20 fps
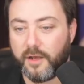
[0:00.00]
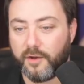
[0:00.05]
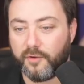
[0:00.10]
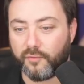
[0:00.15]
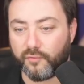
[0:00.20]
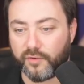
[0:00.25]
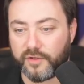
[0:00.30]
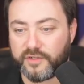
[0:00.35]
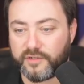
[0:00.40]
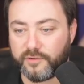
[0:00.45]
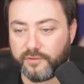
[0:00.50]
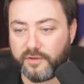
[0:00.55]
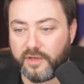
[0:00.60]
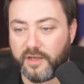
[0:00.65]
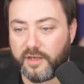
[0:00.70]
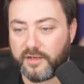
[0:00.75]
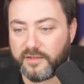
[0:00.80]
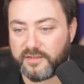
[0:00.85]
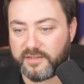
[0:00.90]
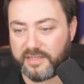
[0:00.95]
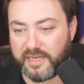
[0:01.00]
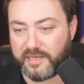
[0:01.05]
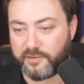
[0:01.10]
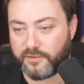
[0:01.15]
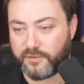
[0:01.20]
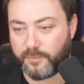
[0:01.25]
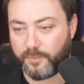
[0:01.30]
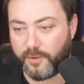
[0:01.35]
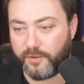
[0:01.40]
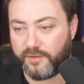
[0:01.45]
Russell cast
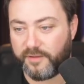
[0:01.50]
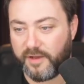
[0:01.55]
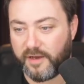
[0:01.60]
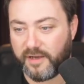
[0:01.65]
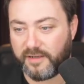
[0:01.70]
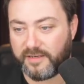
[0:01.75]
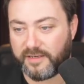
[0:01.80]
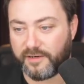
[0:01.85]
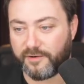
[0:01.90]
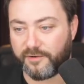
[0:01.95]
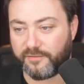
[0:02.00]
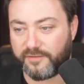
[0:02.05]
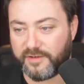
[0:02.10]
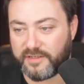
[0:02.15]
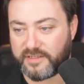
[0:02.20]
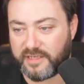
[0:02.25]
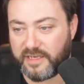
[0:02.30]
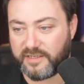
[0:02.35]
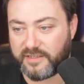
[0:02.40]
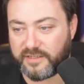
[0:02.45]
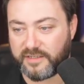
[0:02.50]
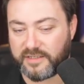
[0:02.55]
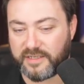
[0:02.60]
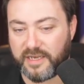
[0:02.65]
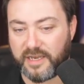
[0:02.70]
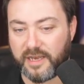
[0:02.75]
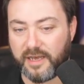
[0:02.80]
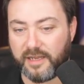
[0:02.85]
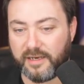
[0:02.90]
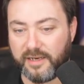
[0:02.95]
doubt upon the idea of
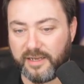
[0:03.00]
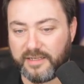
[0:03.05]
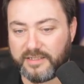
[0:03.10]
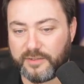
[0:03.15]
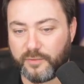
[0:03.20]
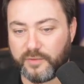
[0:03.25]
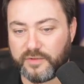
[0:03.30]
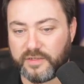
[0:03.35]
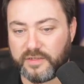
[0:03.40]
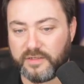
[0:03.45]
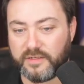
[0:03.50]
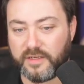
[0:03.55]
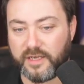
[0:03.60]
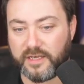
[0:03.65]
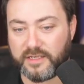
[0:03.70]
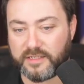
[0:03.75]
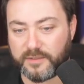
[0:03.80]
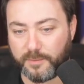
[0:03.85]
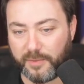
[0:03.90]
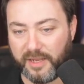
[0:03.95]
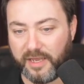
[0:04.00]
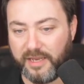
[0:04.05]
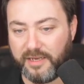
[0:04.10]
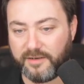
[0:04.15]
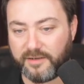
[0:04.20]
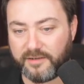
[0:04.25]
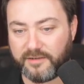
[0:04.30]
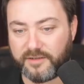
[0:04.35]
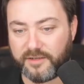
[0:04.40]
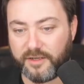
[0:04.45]
necessity unless it was
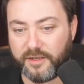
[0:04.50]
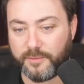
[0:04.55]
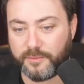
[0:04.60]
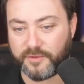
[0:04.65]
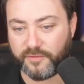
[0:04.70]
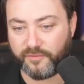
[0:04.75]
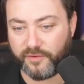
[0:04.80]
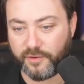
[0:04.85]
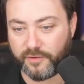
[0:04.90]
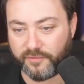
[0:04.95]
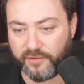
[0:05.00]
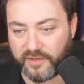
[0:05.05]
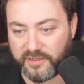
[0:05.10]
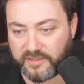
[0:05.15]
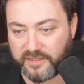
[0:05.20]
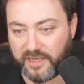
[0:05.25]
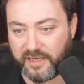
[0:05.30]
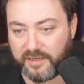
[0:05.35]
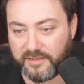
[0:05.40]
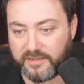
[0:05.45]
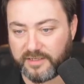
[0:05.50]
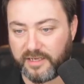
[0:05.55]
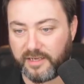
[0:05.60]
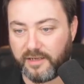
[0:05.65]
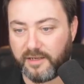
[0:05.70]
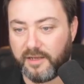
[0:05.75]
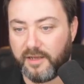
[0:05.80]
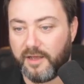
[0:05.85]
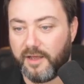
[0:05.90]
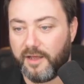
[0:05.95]
explained in terms of
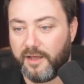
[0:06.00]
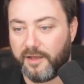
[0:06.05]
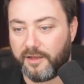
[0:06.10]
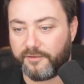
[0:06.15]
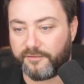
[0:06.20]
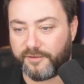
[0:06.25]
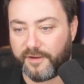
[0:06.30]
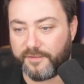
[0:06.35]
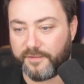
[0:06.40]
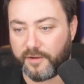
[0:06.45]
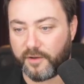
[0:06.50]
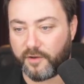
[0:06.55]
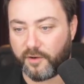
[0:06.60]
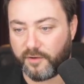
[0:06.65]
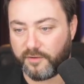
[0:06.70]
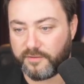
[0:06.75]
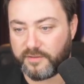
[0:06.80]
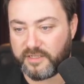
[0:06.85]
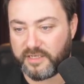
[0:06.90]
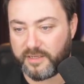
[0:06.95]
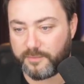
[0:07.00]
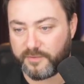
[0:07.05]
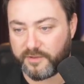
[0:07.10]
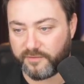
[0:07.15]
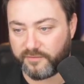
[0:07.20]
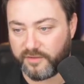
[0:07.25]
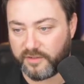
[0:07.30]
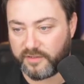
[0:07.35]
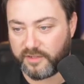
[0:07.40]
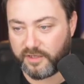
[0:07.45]
universality, and found that concepts
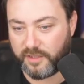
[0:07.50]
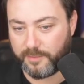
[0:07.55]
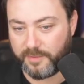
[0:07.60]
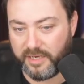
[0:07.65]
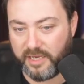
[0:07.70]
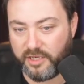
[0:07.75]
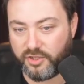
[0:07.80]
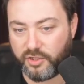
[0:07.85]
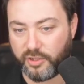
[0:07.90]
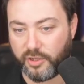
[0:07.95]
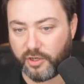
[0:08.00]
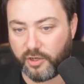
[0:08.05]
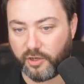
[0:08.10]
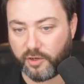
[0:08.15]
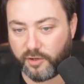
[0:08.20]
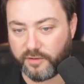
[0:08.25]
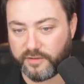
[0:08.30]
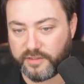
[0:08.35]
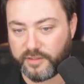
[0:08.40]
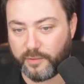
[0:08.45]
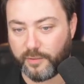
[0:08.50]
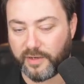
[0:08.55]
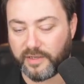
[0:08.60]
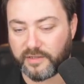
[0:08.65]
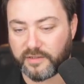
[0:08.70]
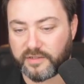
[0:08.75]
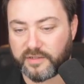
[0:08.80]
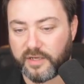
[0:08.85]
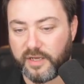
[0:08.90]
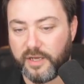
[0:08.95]
of determination and
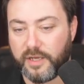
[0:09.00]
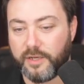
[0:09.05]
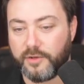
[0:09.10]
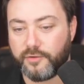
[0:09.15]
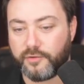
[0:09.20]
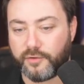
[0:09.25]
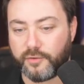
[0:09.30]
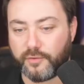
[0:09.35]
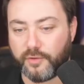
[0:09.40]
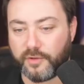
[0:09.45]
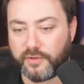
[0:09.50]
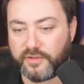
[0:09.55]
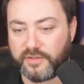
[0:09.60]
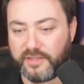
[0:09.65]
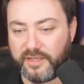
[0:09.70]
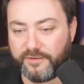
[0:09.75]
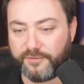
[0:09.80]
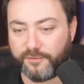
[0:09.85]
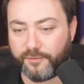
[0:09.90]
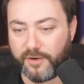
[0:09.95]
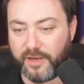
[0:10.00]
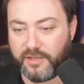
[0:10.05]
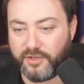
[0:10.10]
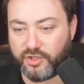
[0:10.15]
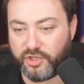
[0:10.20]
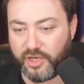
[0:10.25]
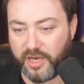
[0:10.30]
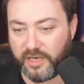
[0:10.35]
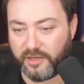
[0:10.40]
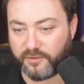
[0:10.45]
consequence do not
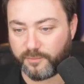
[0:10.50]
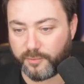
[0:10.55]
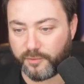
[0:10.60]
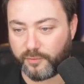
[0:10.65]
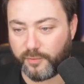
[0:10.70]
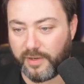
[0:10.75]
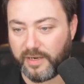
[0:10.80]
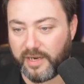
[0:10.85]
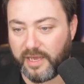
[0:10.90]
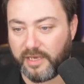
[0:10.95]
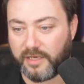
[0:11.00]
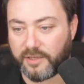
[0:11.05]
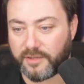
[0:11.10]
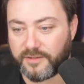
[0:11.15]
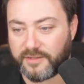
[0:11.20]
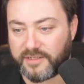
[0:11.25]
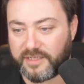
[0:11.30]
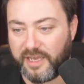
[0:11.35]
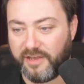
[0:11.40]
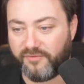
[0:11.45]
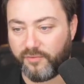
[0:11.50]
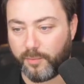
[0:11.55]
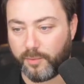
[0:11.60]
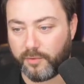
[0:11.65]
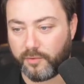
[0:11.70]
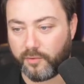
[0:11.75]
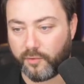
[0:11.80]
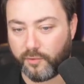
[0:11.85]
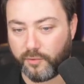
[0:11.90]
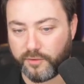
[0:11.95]
differentiate between a
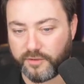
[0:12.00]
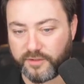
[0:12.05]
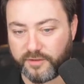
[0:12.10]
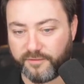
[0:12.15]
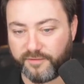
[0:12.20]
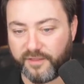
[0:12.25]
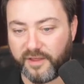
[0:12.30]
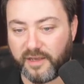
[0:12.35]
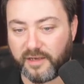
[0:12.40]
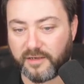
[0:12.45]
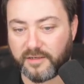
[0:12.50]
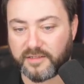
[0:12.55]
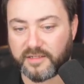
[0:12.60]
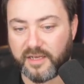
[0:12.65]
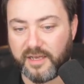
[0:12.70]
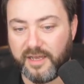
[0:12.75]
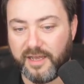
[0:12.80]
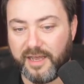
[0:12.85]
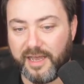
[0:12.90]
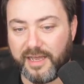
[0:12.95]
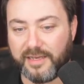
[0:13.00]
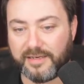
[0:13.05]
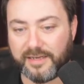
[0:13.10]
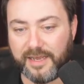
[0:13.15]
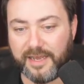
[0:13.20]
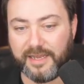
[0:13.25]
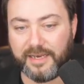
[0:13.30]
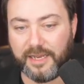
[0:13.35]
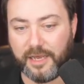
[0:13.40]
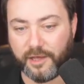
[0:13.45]
conceivable course of things and
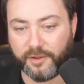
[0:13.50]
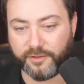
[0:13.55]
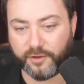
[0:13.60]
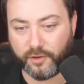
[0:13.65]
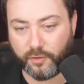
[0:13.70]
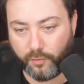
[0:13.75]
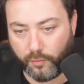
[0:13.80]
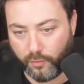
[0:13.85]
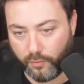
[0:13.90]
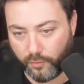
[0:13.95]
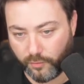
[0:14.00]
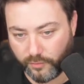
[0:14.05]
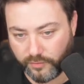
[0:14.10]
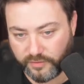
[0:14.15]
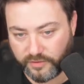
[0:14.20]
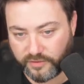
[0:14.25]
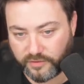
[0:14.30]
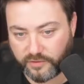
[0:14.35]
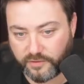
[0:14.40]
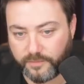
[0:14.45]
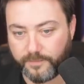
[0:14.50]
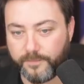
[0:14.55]
any other course.